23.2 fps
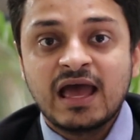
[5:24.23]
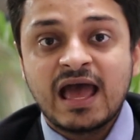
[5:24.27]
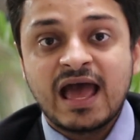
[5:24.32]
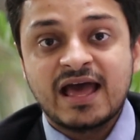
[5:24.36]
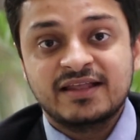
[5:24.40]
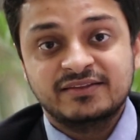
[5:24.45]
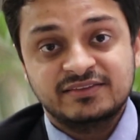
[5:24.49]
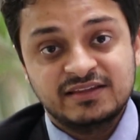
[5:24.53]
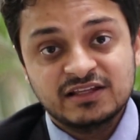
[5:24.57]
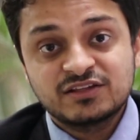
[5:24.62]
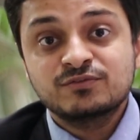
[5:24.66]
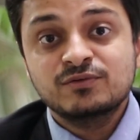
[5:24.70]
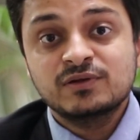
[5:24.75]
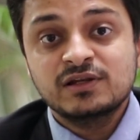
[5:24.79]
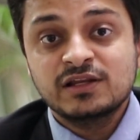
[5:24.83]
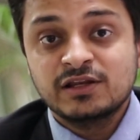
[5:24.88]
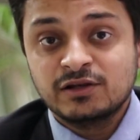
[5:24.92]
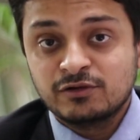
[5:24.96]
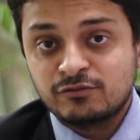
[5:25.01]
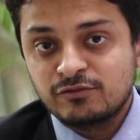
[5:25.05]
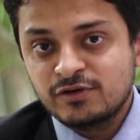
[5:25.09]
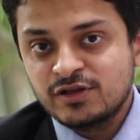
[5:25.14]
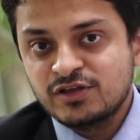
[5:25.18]
and this will
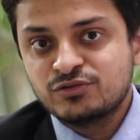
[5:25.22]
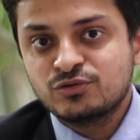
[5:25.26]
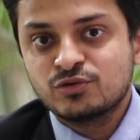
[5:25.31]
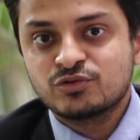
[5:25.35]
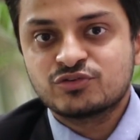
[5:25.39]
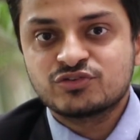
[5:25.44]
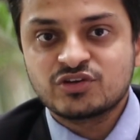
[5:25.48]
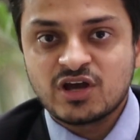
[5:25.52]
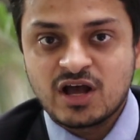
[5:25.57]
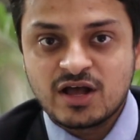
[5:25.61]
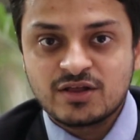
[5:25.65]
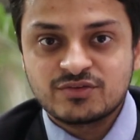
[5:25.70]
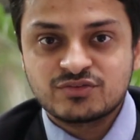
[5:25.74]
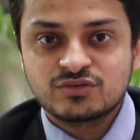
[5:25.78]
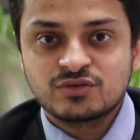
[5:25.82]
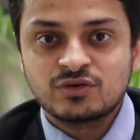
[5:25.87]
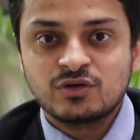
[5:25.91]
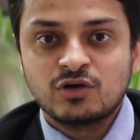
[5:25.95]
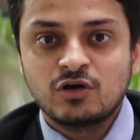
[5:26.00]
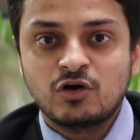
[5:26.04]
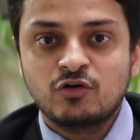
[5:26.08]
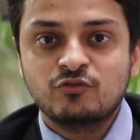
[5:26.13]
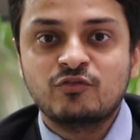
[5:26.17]
increase your chance
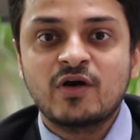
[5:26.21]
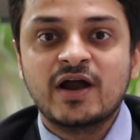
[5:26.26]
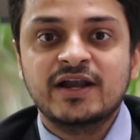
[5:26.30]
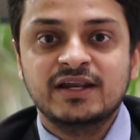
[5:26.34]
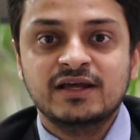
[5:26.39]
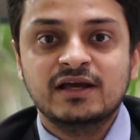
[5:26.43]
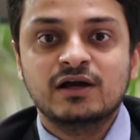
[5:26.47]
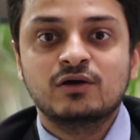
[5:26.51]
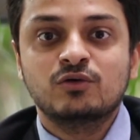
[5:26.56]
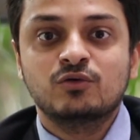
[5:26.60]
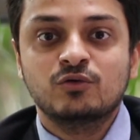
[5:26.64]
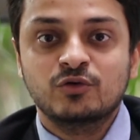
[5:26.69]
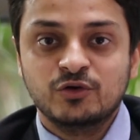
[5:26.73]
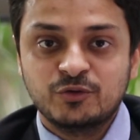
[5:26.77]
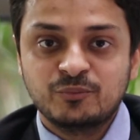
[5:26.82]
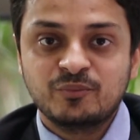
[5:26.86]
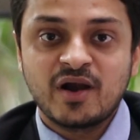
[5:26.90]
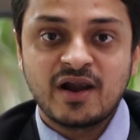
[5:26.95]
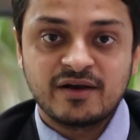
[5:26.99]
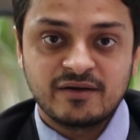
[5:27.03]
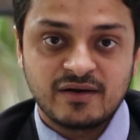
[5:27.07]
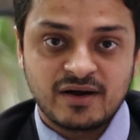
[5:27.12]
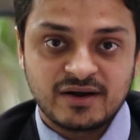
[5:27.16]
of finding a good
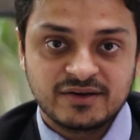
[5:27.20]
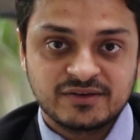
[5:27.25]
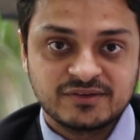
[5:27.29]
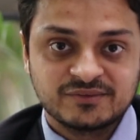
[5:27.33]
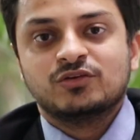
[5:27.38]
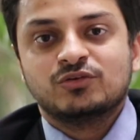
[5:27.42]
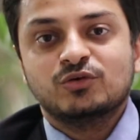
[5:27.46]
prior art.